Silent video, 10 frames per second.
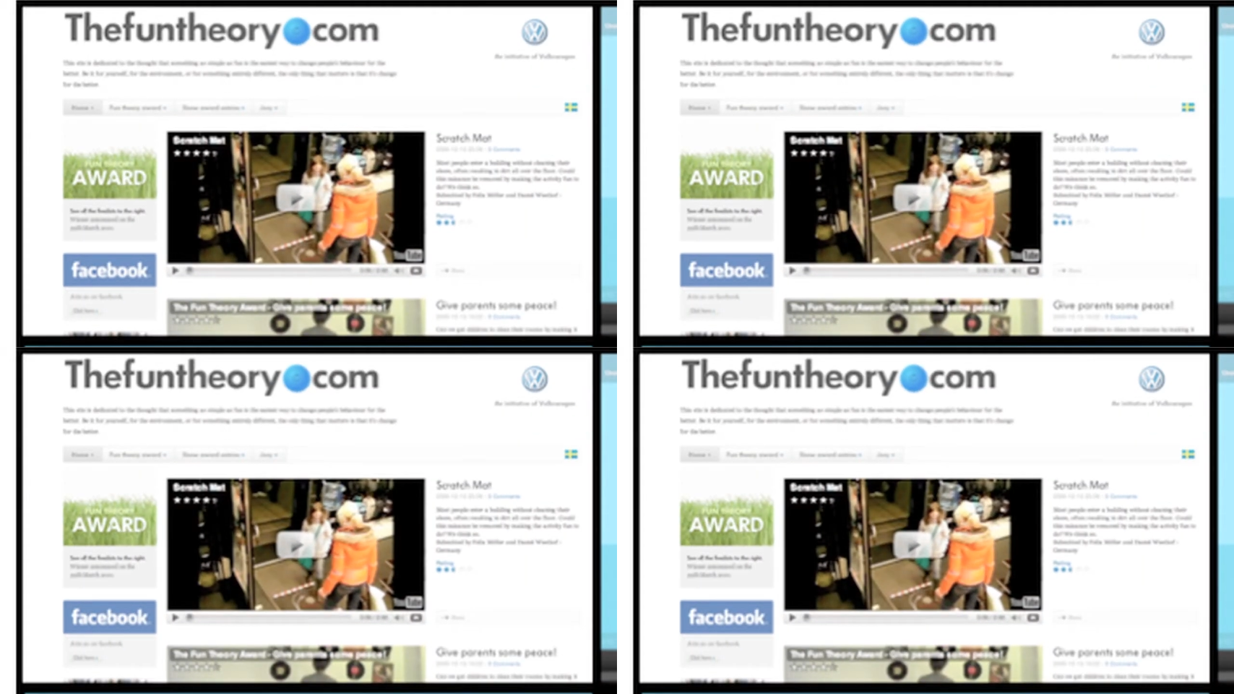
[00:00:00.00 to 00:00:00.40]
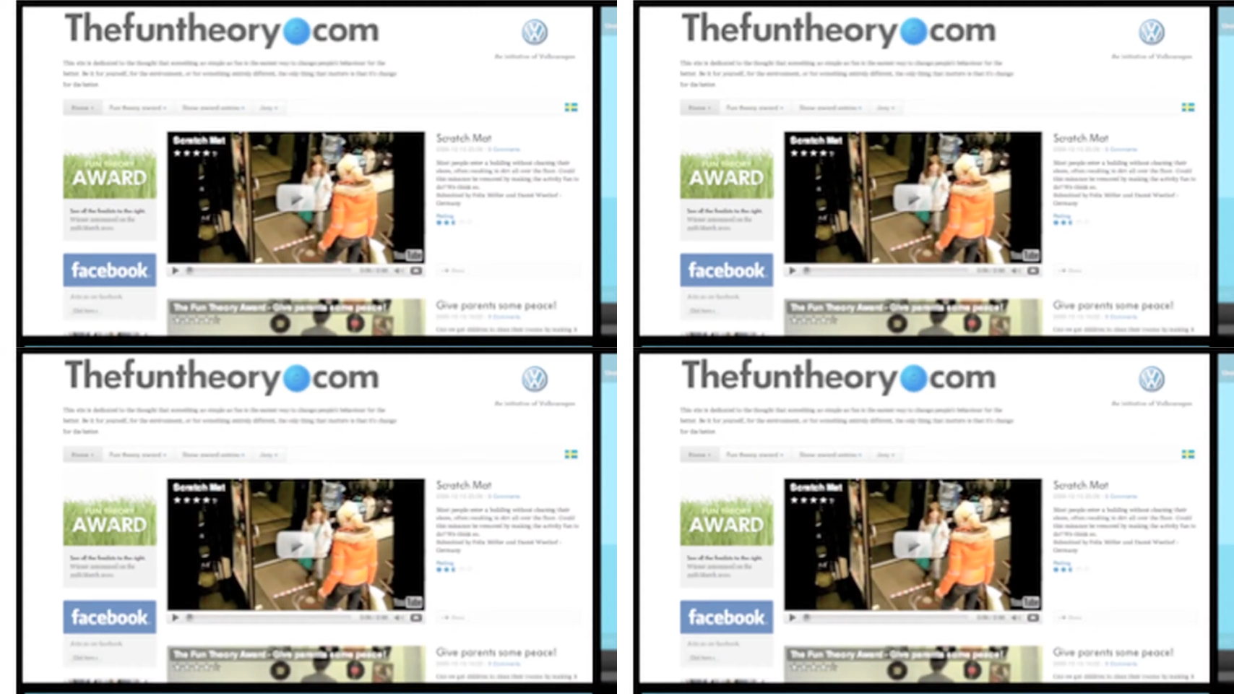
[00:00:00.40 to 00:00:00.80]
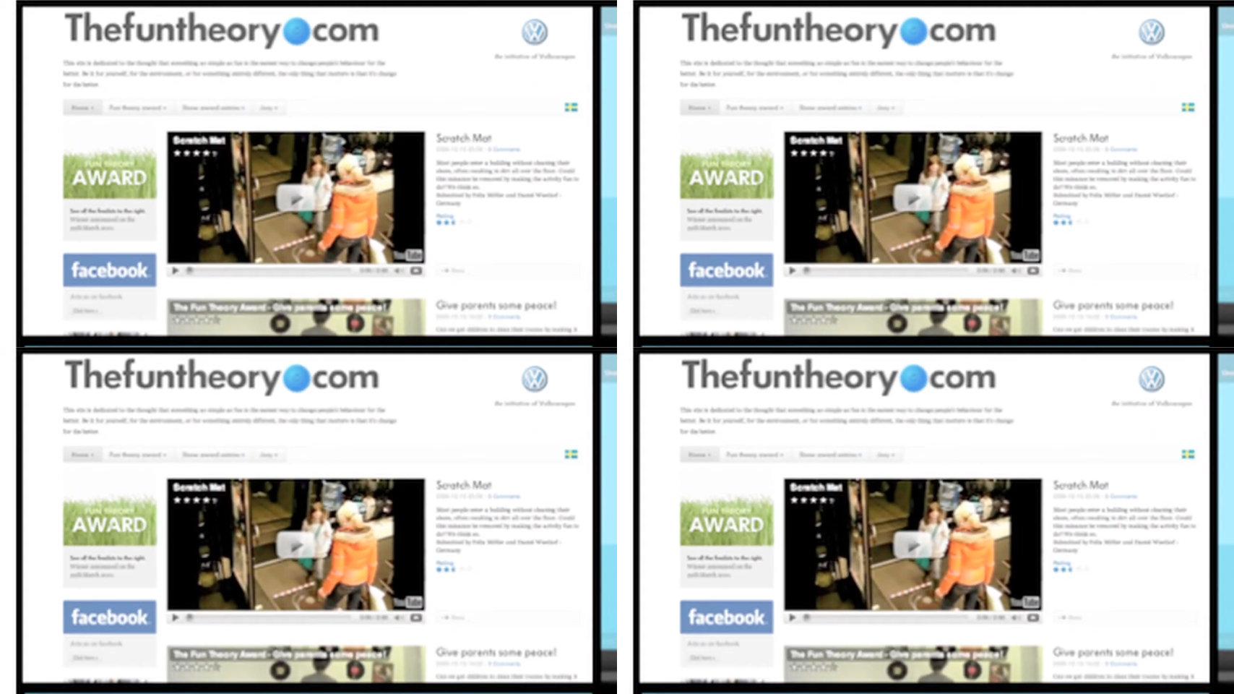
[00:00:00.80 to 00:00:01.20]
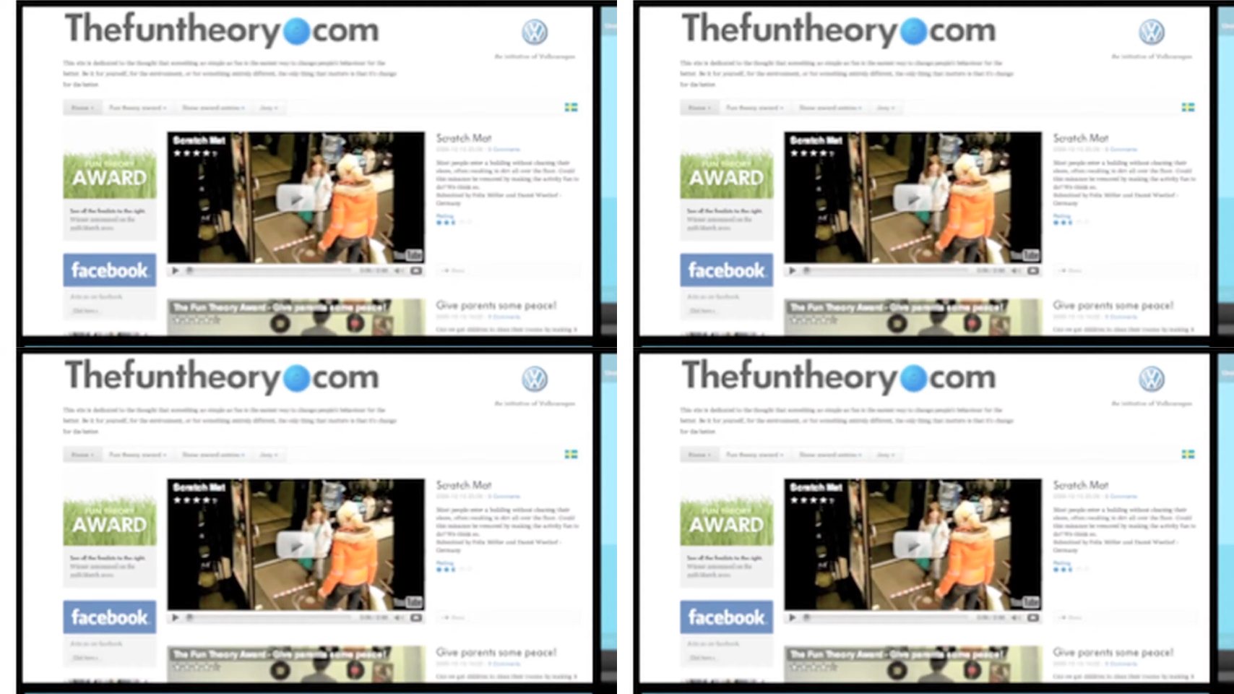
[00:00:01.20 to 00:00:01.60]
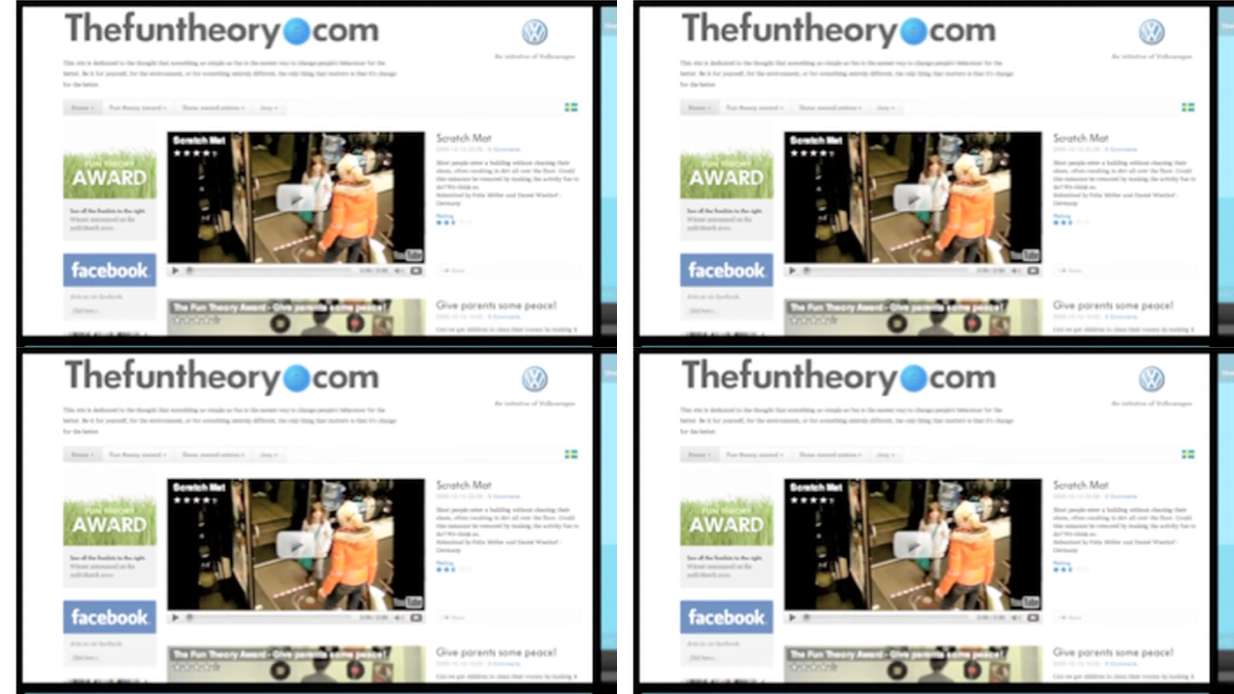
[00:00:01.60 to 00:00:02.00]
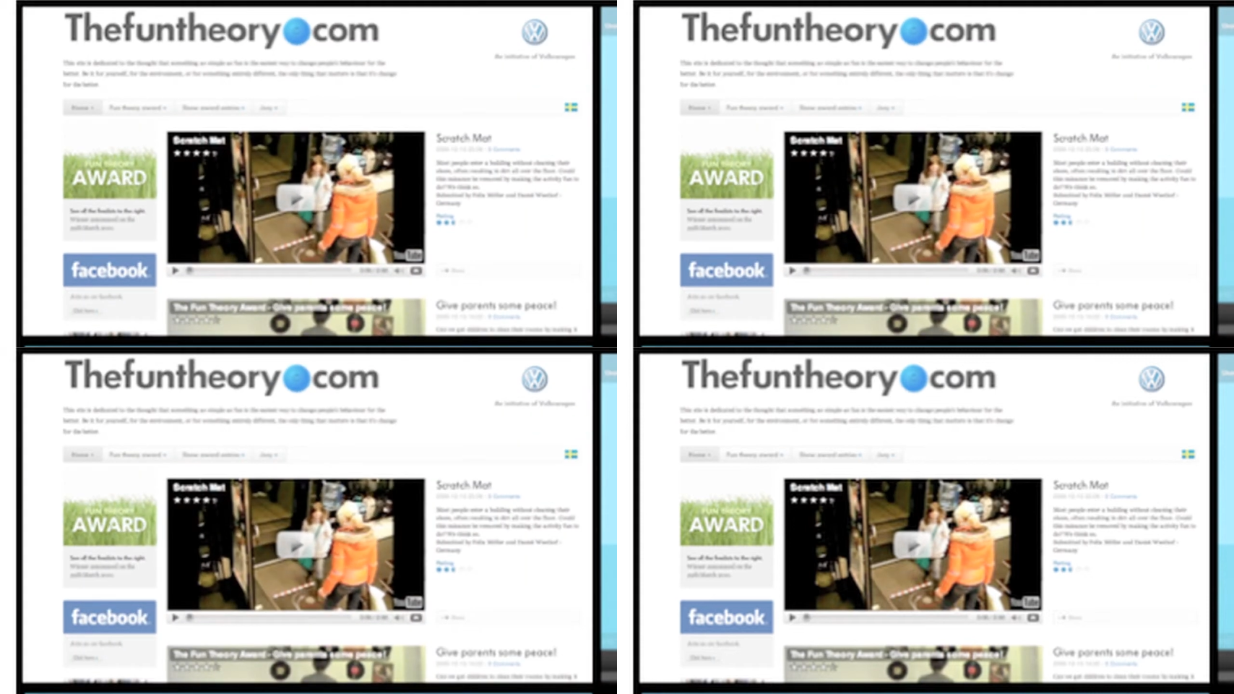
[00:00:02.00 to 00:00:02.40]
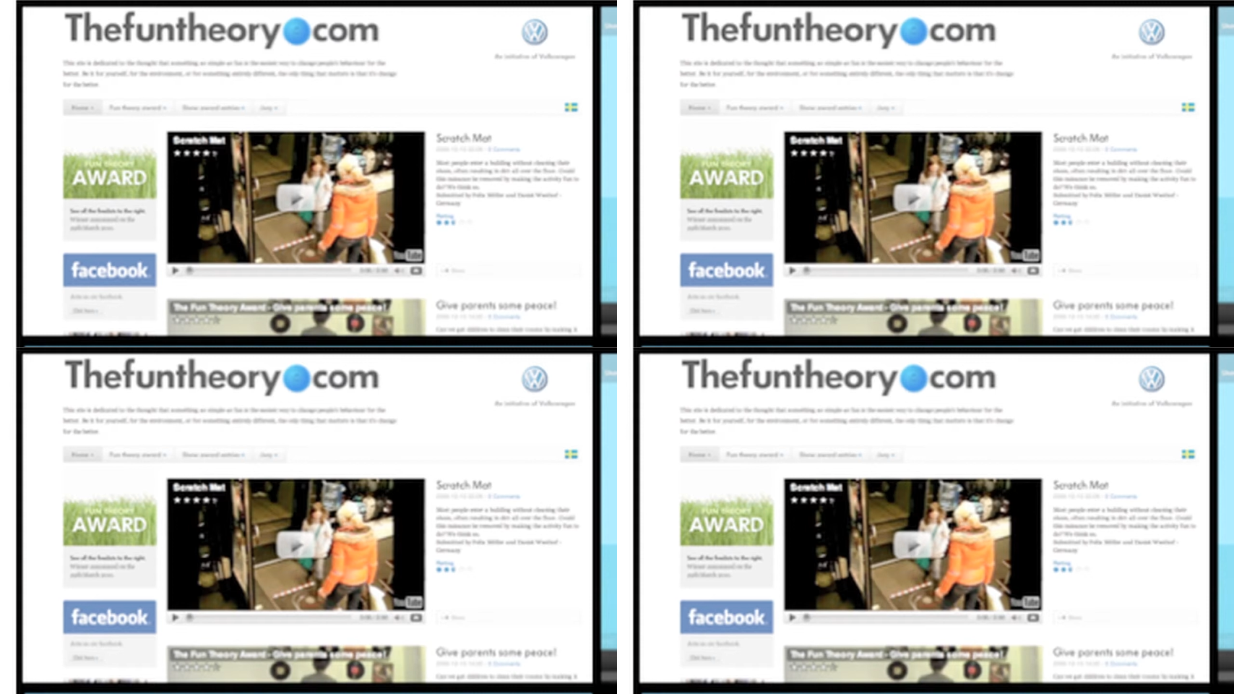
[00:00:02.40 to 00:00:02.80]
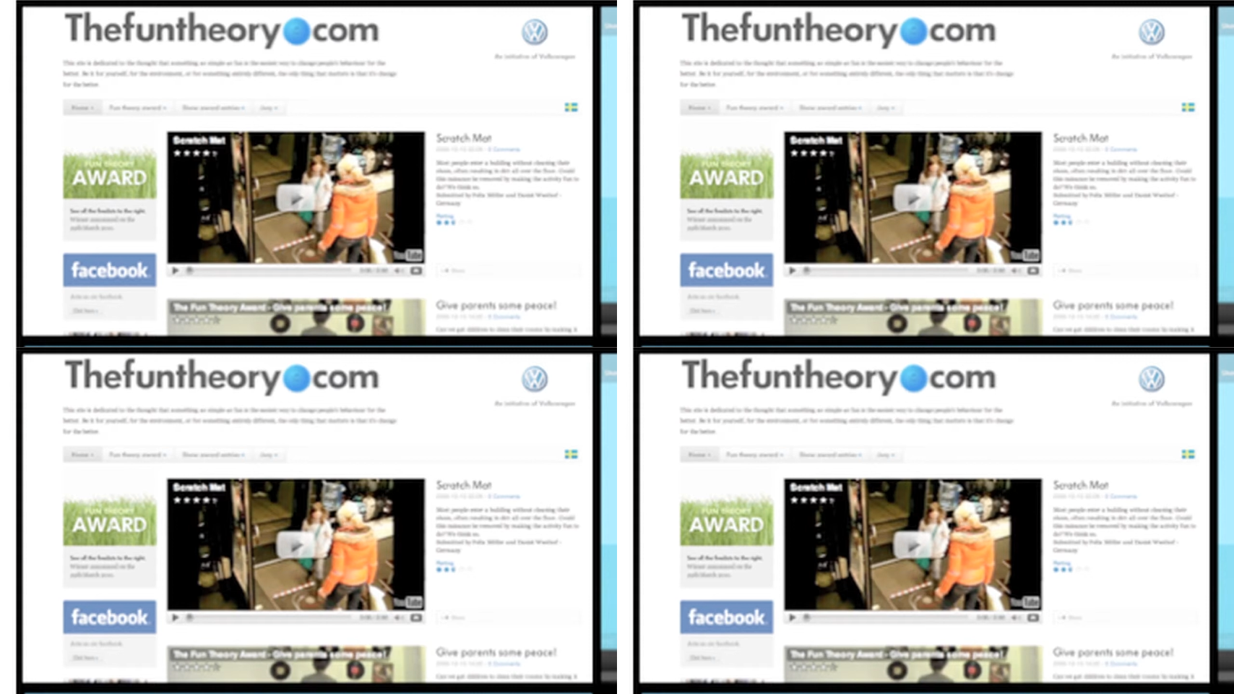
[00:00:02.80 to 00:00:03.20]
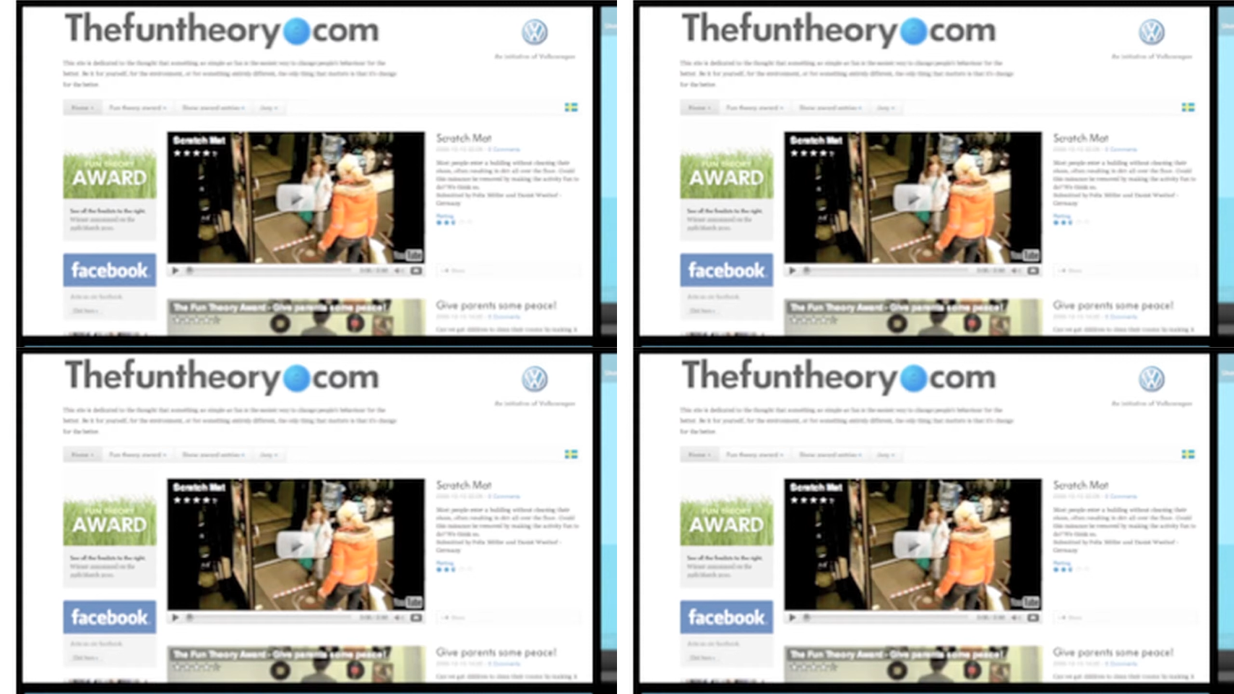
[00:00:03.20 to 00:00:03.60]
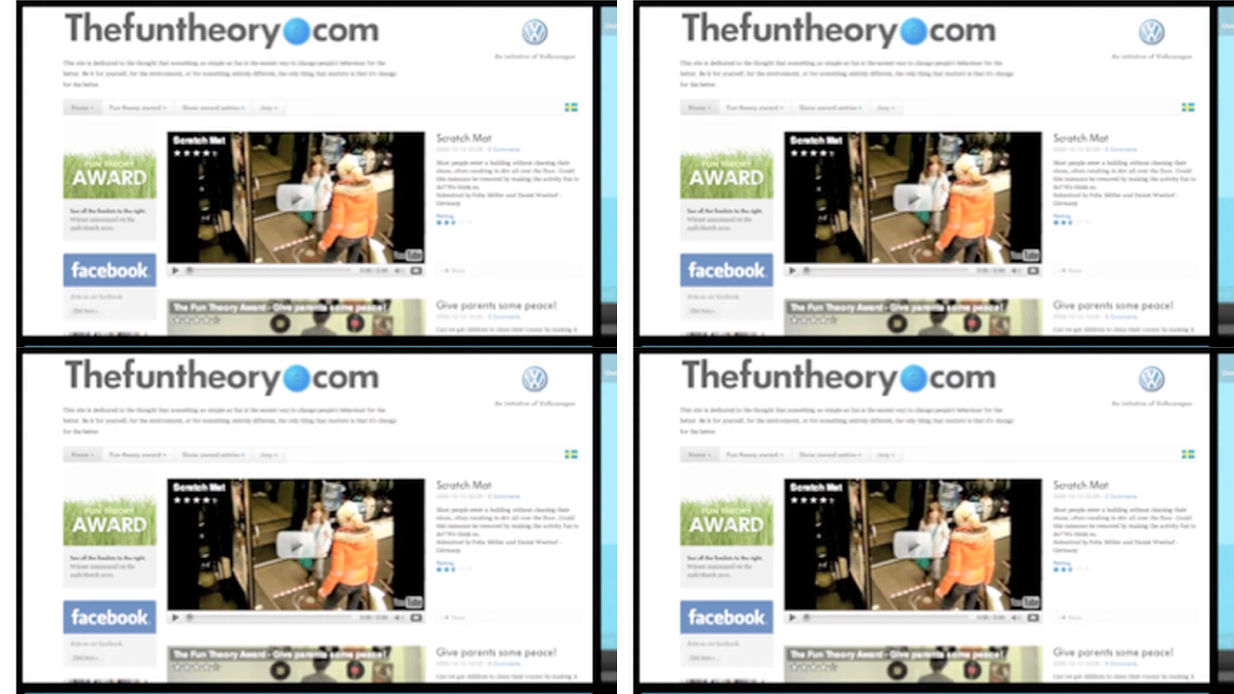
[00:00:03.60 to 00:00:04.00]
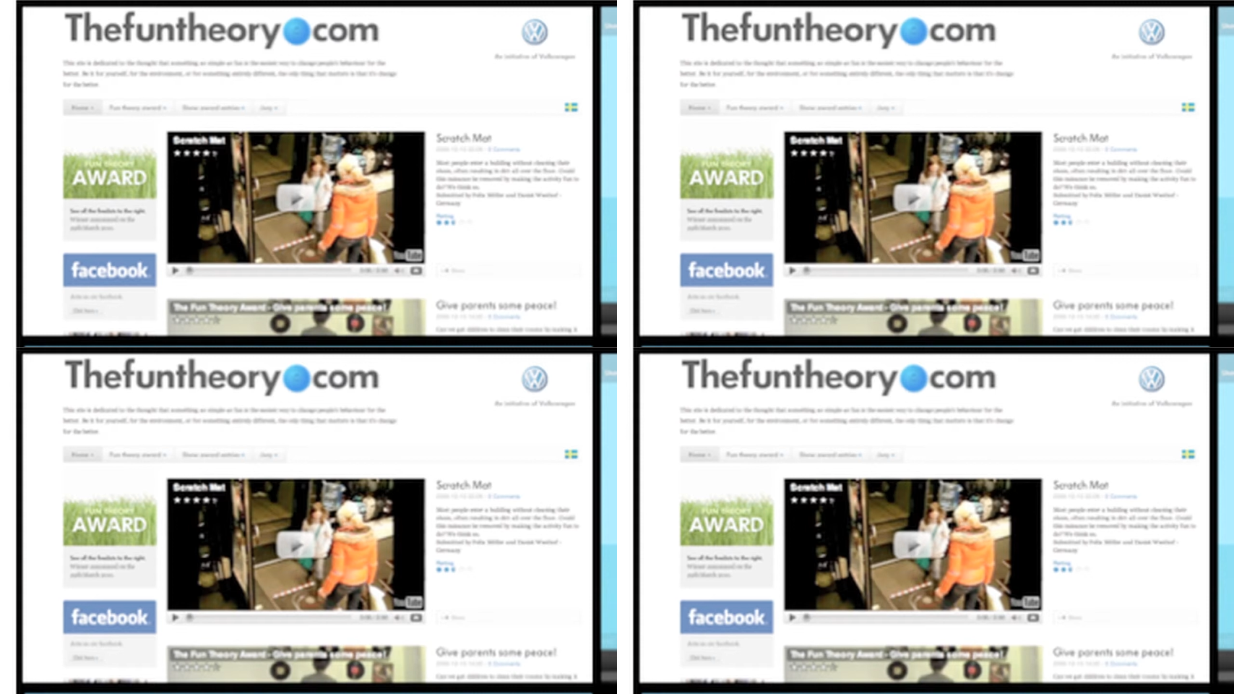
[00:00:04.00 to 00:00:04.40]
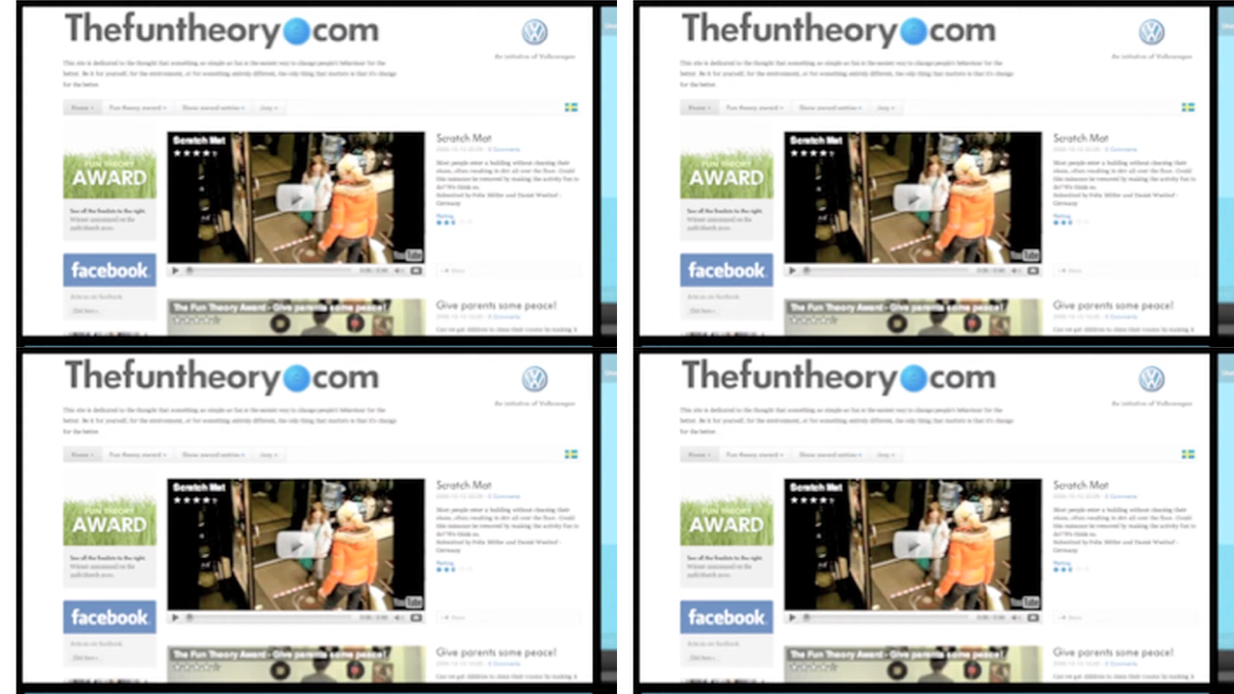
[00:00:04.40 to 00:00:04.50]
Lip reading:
(no speaker visible)